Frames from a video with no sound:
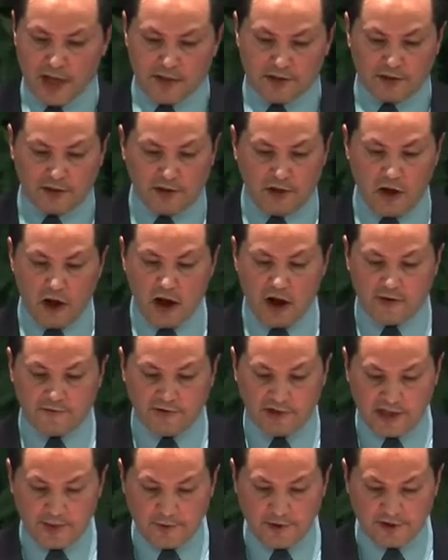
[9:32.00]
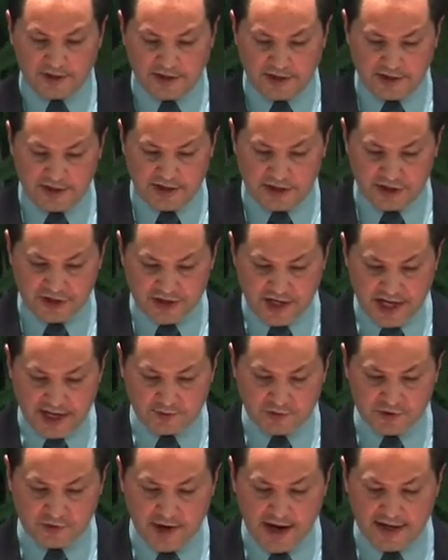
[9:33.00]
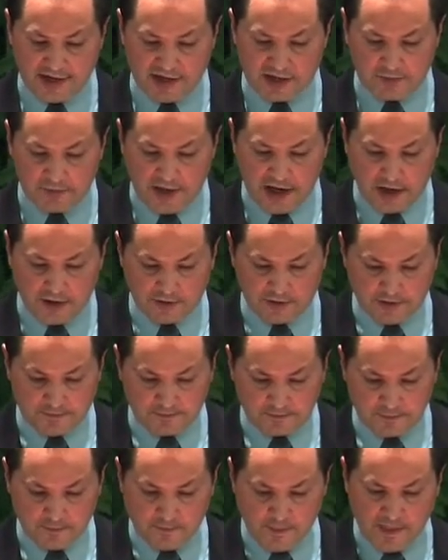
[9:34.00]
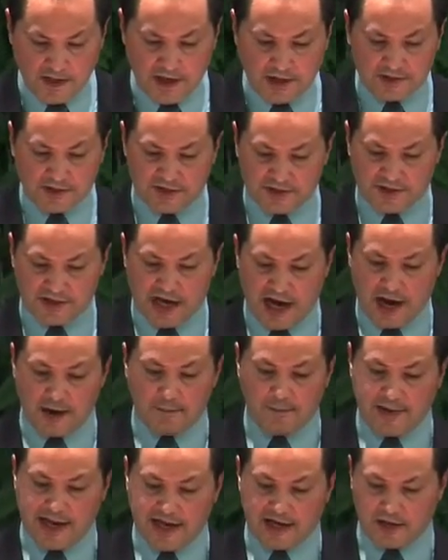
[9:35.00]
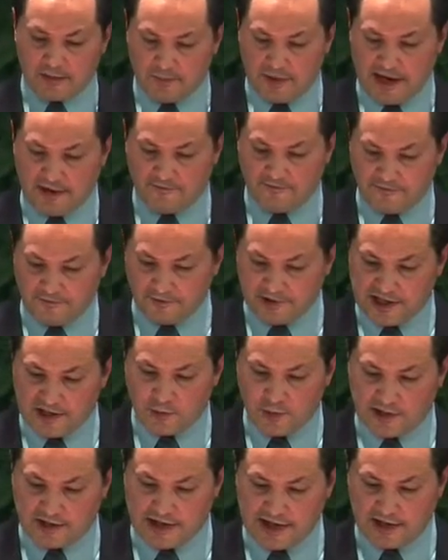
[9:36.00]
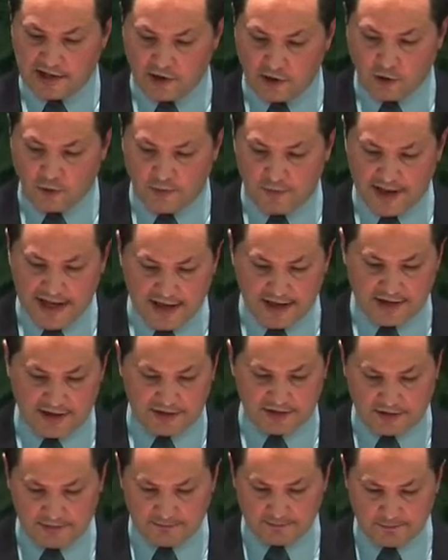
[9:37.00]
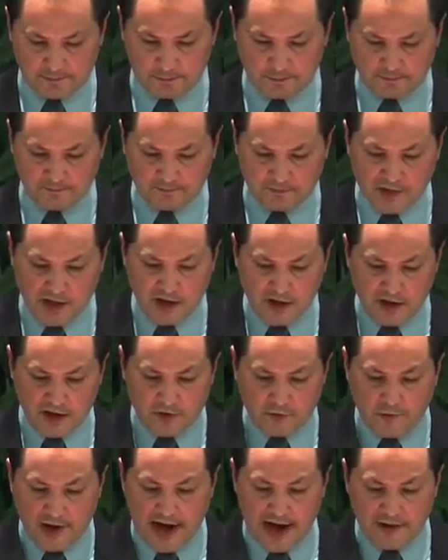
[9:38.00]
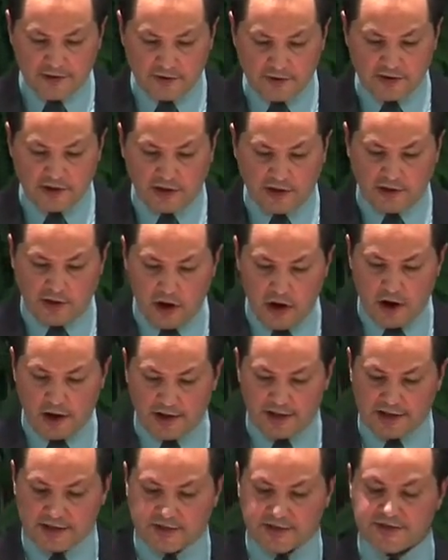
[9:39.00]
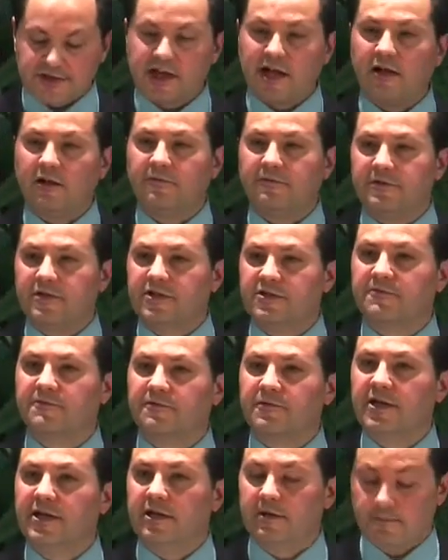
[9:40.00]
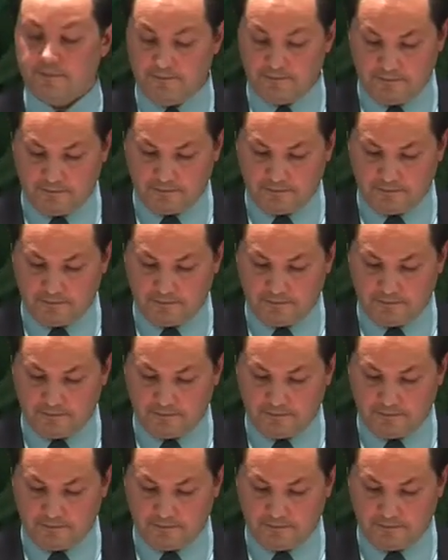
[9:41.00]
The law of liberty that James writes about does not make men free when they obey it, Rather, the law itself is freedom.